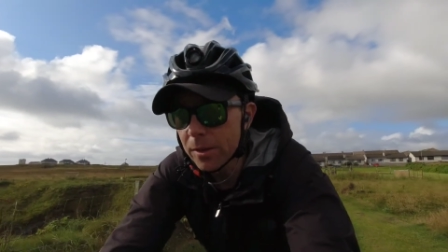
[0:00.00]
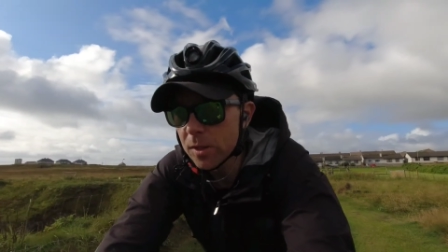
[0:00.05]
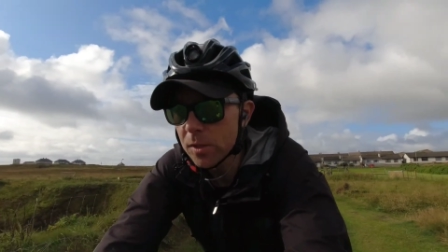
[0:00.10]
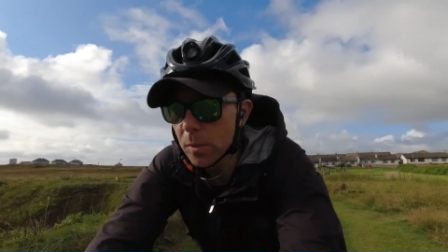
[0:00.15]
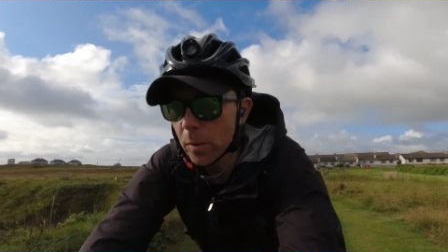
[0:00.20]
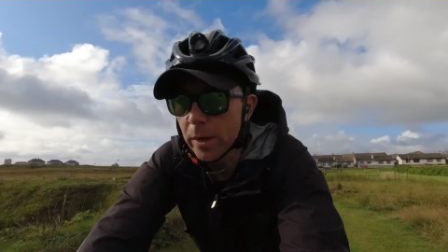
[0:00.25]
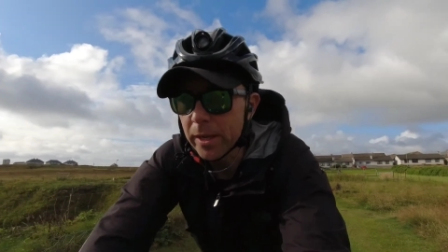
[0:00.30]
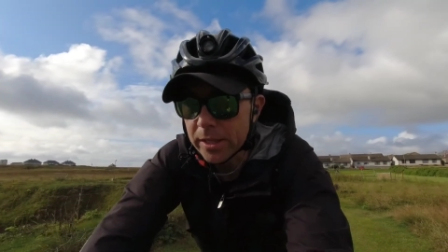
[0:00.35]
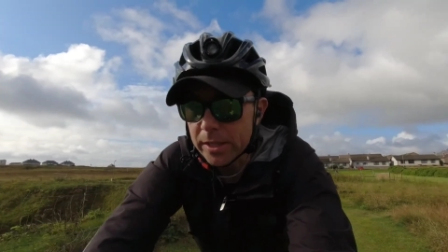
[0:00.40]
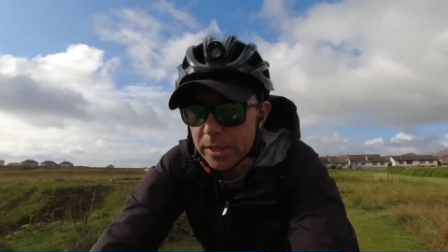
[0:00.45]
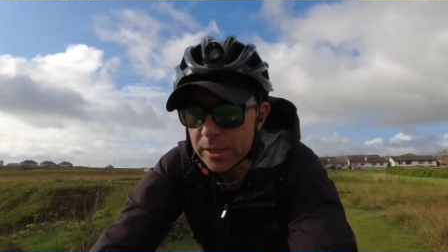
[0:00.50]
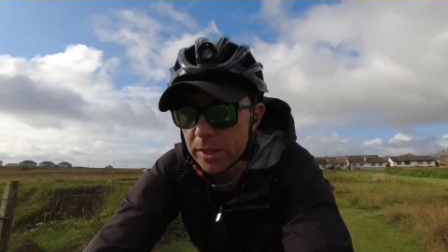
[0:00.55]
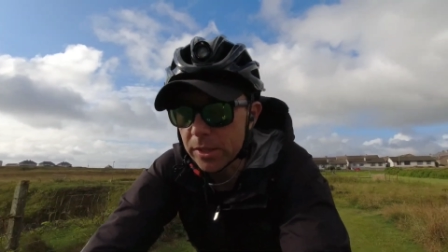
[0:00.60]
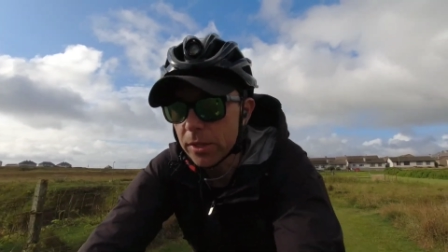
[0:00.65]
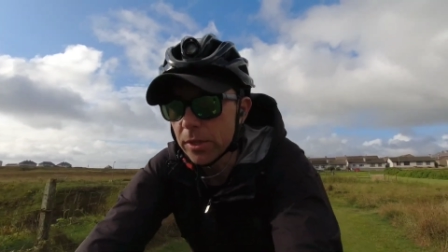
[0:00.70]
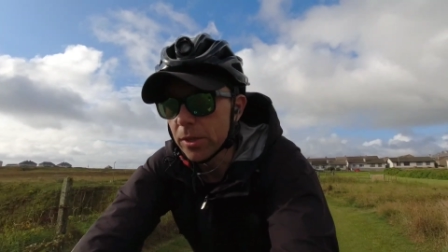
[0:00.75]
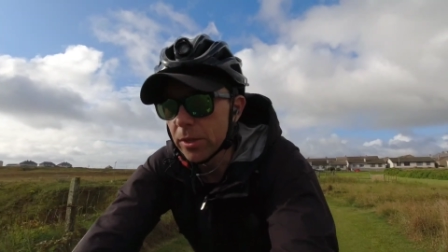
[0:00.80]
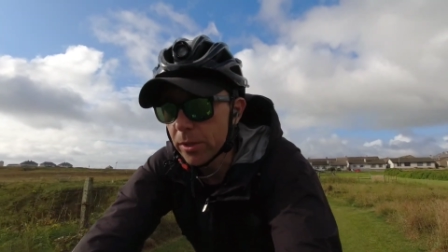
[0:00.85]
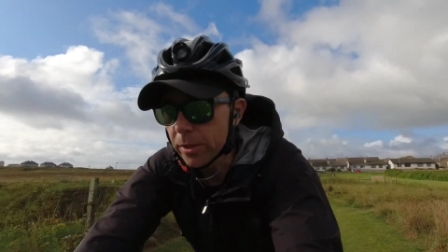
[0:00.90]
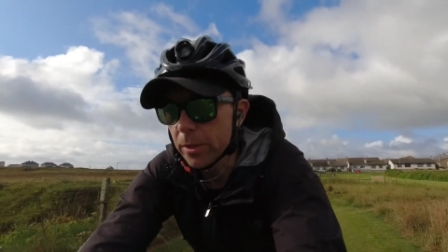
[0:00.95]
switch
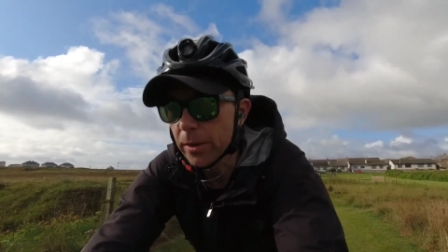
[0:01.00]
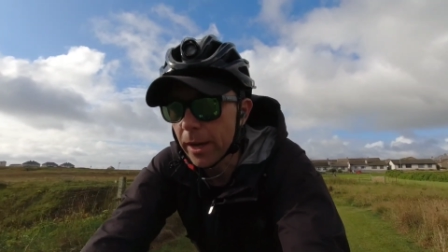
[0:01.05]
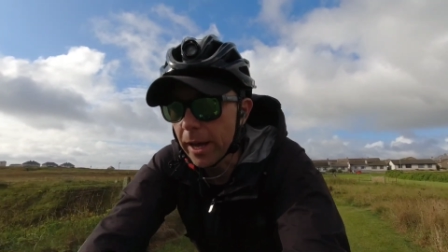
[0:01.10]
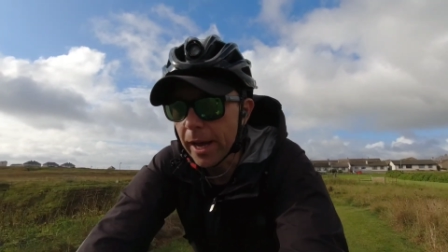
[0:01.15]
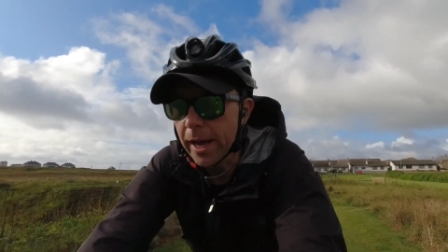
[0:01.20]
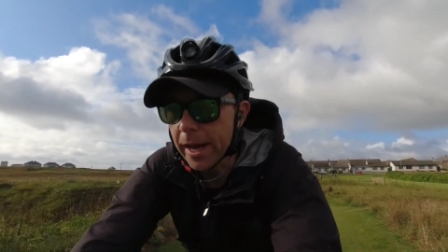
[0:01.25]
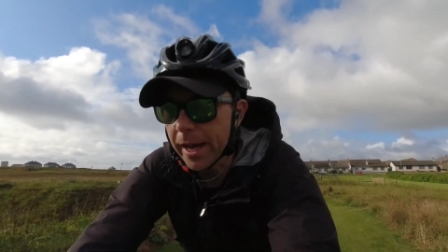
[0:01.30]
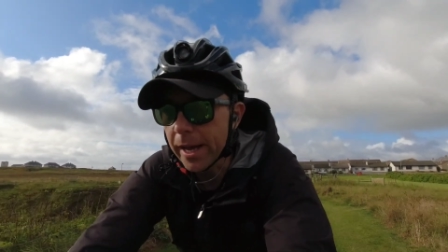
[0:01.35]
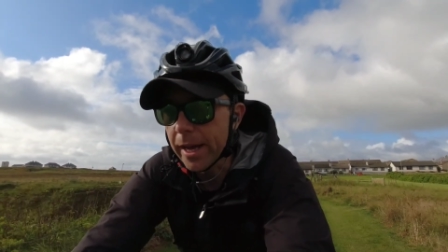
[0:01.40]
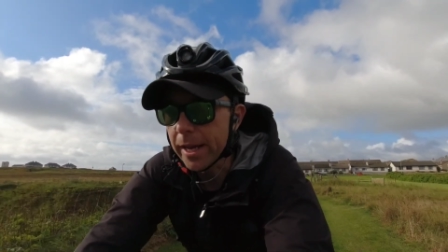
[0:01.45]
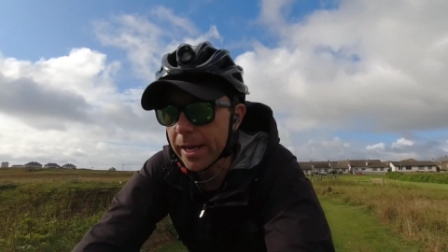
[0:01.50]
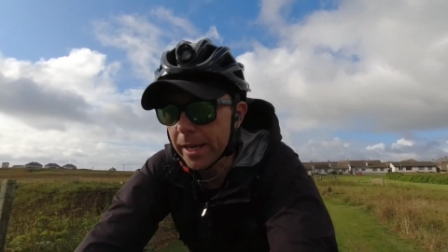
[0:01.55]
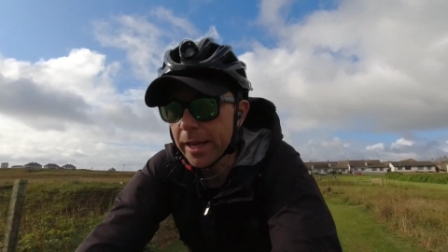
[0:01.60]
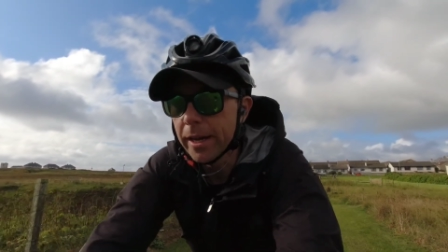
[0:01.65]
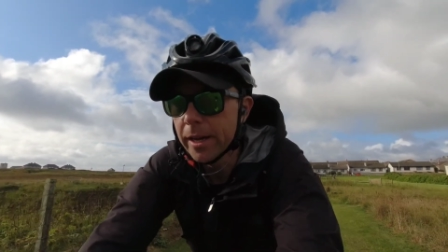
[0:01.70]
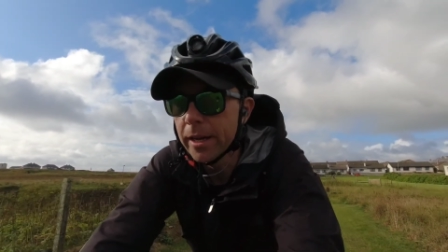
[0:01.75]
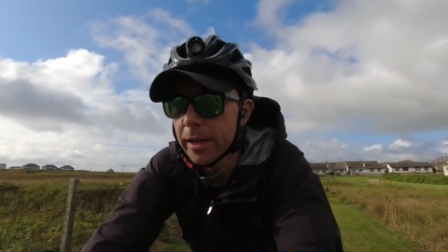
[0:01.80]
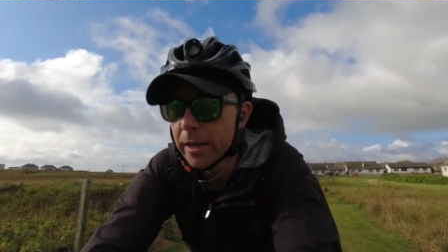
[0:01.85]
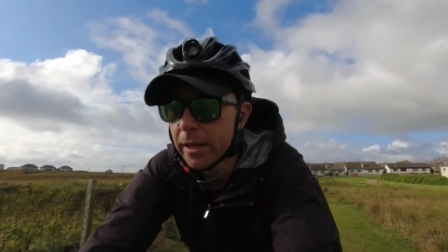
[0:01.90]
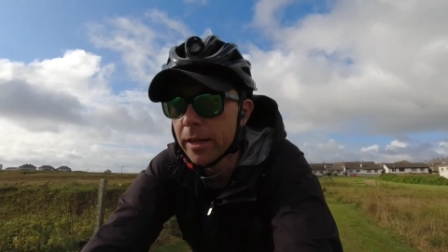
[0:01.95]
to a